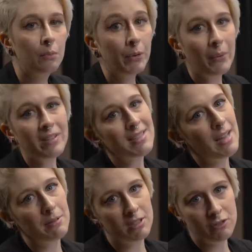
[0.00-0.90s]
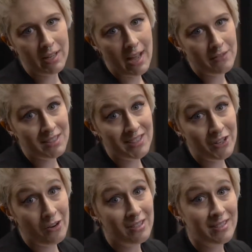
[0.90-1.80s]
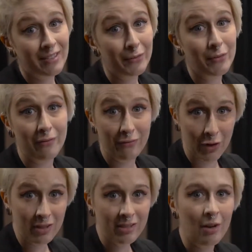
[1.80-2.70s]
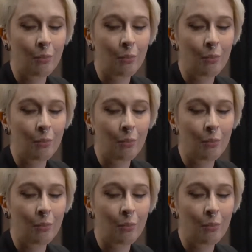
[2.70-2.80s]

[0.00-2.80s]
We're going to demonstrate having Sitara sing through the verse